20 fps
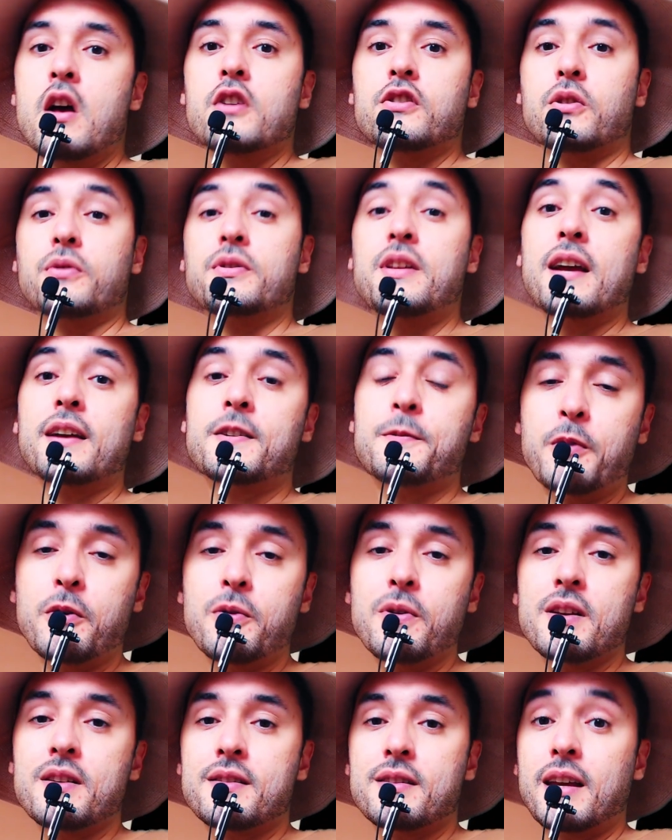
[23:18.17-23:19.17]
so the
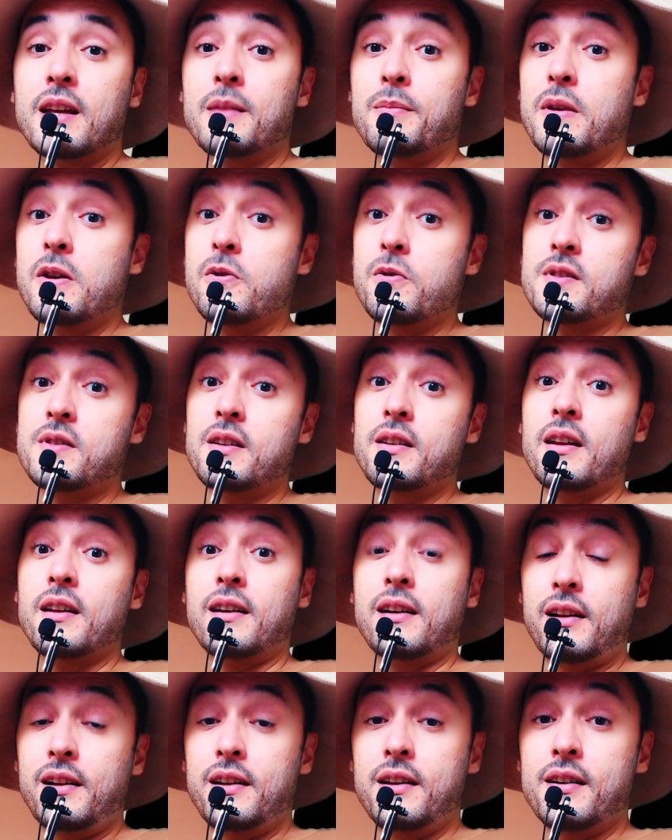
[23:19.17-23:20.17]
experience can be used in
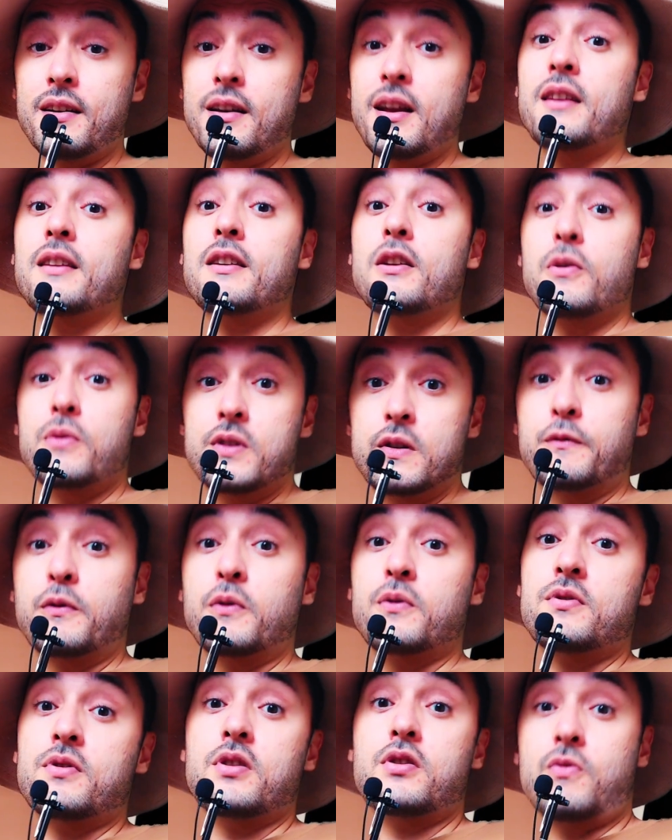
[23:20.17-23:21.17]
clear and useful
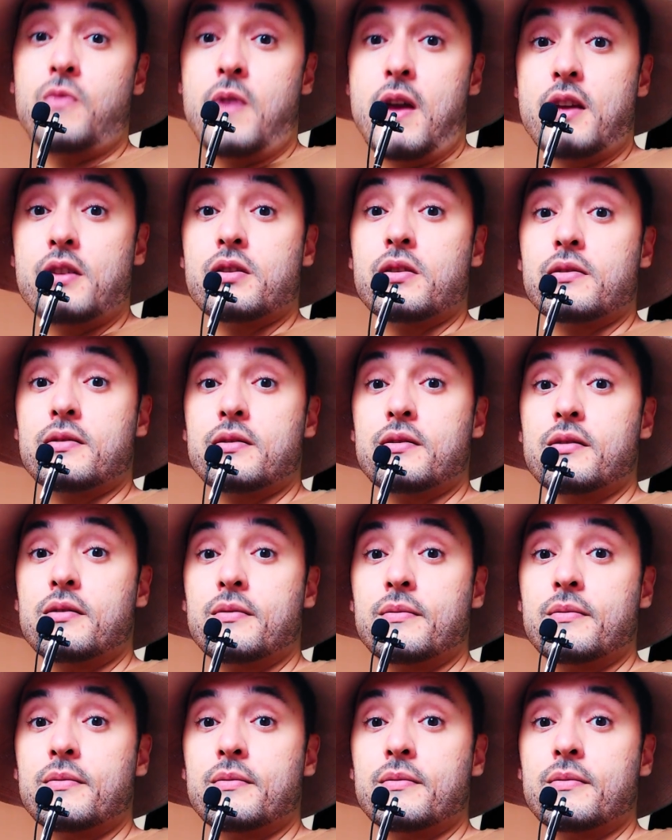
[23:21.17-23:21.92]
situations.